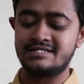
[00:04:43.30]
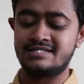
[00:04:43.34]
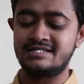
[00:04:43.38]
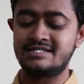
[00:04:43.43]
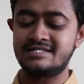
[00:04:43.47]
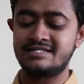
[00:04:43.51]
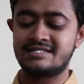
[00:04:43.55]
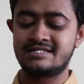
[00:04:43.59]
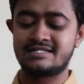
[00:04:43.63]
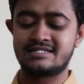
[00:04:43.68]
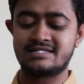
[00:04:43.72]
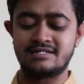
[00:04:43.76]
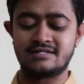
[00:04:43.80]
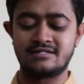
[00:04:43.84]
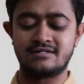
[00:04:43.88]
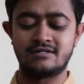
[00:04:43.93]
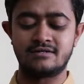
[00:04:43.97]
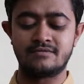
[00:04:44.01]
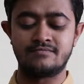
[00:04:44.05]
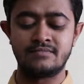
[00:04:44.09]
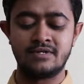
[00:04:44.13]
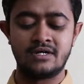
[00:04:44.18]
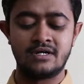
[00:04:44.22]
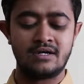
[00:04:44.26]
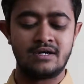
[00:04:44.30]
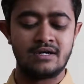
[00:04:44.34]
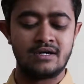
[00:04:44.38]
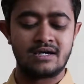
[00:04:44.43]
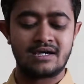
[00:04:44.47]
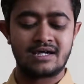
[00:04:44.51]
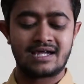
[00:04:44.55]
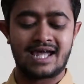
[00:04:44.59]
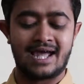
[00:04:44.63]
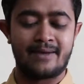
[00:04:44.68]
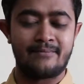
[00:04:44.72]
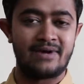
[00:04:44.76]
this
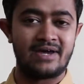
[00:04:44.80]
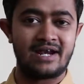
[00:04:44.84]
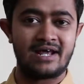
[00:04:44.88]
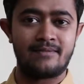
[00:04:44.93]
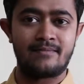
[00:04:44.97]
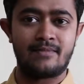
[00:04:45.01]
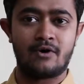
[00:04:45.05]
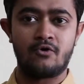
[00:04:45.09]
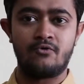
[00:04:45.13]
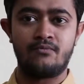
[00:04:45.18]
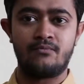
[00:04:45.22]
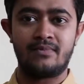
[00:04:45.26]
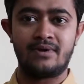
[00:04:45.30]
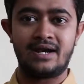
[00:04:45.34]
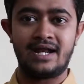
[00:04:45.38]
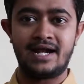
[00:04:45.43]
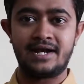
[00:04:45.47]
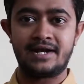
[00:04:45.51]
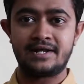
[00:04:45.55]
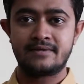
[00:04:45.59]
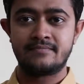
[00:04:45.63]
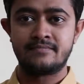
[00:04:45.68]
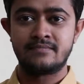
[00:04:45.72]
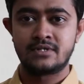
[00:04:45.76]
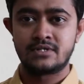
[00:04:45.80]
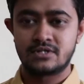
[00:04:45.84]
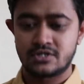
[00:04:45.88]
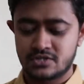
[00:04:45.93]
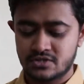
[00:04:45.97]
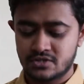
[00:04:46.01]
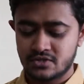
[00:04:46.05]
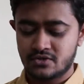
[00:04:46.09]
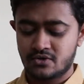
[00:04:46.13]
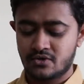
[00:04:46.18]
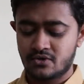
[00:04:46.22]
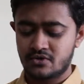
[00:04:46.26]
camera mount plate.
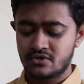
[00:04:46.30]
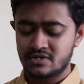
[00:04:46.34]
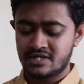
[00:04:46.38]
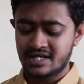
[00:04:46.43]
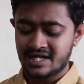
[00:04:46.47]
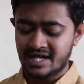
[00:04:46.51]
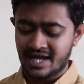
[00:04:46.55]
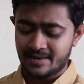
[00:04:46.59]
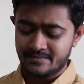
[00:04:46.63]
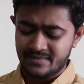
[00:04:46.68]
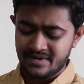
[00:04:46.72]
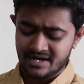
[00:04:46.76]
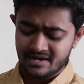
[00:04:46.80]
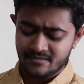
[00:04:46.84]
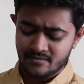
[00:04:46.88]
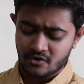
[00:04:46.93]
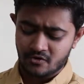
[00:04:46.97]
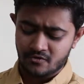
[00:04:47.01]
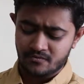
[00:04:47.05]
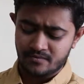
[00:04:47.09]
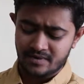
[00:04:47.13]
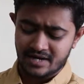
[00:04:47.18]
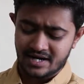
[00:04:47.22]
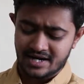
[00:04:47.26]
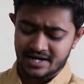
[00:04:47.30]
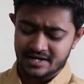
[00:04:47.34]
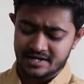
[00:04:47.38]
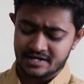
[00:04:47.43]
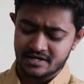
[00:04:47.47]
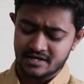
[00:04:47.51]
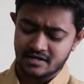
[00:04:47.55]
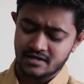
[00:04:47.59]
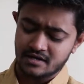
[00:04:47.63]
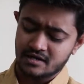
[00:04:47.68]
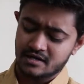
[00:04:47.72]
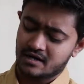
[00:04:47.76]
So the camera mount plate
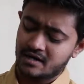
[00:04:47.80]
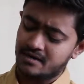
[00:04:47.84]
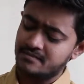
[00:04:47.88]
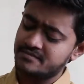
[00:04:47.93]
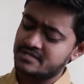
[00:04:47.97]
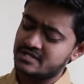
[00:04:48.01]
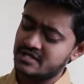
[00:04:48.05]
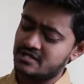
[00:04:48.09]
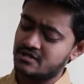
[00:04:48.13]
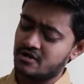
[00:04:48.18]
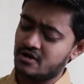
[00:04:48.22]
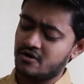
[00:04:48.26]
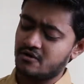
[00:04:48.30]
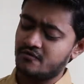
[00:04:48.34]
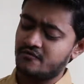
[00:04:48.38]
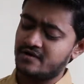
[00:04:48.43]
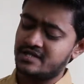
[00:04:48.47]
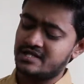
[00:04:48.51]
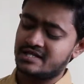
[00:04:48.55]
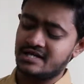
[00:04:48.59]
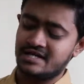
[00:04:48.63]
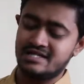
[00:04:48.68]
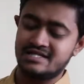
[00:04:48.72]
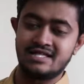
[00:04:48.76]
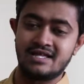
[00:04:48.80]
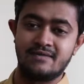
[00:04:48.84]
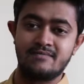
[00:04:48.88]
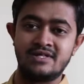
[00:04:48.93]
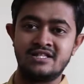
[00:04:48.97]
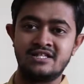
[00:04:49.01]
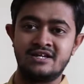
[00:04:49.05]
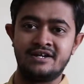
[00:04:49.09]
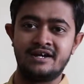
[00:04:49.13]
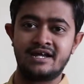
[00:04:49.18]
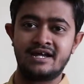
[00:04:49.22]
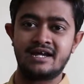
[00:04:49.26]
comes along with a
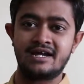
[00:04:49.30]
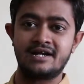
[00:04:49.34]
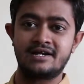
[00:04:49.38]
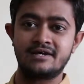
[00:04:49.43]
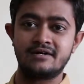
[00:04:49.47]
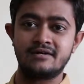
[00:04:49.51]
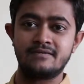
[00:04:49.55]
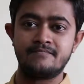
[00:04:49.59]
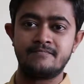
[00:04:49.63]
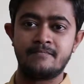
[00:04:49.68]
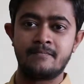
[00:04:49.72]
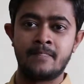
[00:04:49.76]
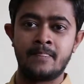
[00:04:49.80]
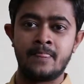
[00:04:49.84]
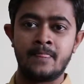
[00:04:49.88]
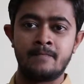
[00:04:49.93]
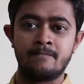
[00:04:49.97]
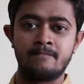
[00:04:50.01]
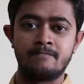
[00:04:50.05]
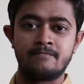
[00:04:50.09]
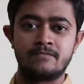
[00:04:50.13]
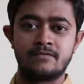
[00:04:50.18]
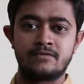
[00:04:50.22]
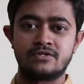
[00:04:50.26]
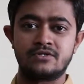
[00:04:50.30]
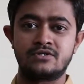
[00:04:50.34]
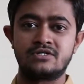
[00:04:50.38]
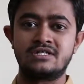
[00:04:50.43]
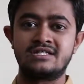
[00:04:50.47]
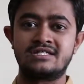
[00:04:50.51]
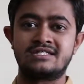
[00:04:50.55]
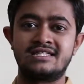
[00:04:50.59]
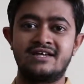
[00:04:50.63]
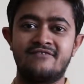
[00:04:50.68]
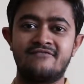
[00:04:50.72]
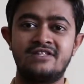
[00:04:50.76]
level indicator. So
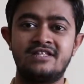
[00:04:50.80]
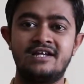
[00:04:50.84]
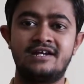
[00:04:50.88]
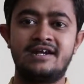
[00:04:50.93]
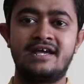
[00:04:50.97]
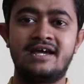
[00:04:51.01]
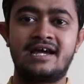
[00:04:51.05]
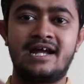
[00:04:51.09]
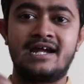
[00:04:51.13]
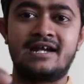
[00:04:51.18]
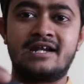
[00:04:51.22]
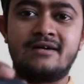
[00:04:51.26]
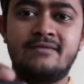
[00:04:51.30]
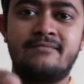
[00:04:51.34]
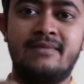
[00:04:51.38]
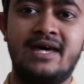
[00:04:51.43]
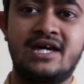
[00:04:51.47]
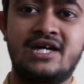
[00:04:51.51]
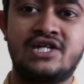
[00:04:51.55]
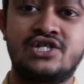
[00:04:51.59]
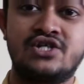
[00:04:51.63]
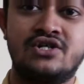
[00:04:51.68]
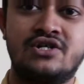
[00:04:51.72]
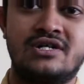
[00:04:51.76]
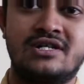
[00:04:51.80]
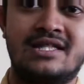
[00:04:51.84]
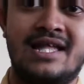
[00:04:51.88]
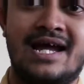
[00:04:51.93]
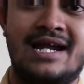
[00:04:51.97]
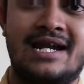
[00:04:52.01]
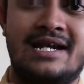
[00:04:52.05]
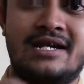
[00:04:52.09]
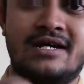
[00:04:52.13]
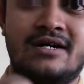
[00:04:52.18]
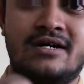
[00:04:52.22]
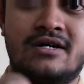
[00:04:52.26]
this level indicator makes sure
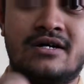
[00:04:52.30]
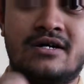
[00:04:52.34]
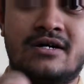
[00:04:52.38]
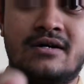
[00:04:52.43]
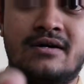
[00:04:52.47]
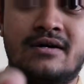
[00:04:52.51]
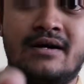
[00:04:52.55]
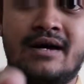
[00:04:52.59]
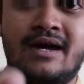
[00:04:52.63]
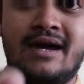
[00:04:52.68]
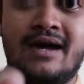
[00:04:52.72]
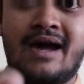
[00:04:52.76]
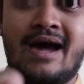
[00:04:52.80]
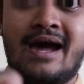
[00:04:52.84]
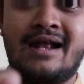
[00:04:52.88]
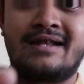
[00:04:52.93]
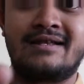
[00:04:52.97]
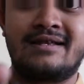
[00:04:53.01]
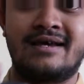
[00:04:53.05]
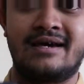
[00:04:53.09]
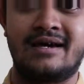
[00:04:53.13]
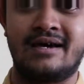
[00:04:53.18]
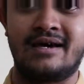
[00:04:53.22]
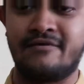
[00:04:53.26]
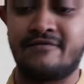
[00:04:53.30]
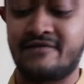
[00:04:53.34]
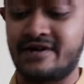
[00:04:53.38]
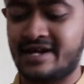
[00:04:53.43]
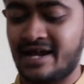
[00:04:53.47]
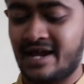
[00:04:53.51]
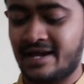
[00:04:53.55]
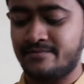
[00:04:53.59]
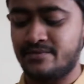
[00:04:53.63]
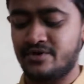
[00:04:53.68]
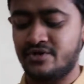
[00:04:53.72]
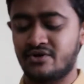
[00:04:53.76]
that at every
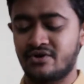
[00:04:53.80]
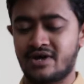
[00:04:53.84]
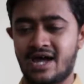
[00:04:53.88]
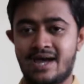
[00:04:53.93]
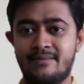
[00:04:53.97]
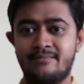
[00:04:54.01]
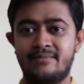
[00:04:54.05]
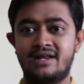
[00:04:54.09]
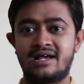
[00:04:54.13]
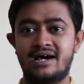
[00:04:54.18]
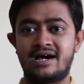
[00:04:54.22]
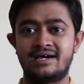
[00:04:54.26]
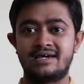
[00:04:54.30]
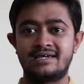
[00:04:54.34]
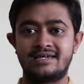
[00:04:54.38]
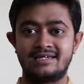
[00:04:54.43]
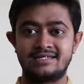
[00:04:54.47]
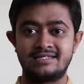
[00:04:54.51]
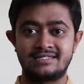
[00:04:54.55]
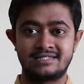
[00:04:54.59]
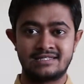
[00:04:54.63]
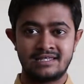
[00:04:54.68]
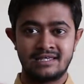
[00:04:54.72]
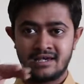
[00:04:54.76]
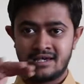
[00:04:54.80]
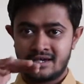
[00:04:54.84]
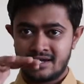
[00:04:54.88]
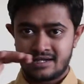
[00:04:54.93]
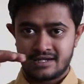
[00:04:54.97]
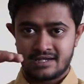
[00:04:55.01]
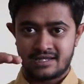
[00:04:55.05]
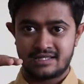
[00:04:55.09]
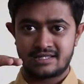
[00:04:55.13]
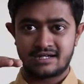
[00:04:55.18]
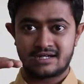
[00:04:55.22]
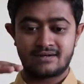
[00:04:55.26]
time your camera is
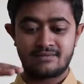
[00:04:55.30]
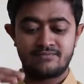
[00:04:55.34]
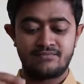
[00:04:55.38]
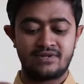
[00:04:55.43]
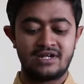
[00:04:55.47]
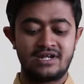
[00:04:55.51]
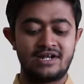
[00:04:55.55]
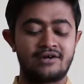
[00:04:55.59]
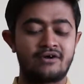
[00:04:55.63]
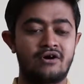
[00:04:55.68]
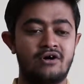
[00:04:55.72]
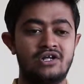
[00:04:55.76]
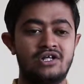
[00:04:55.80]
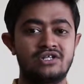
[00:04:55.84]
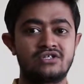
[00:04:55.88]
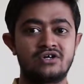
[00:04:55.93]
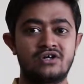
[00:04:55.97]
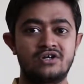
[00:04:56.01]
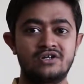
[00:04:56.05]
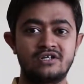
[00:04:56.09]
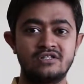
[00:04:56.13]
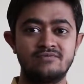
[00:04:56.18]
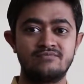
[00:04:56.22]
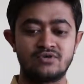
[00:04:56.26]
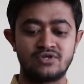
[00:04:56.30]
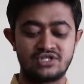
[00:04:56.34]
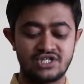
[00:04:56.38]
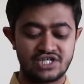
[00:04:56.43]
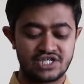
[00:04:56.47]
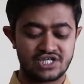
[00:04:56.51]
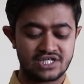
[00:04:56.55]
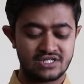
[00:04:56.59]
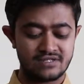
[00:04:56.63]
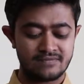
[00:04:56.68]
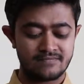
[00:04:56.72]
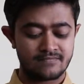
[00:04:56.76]
in a complete horizontal
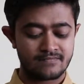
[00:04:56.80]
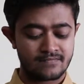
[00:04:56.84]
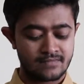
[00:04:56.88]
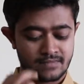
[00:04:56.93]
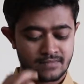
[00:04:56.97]
position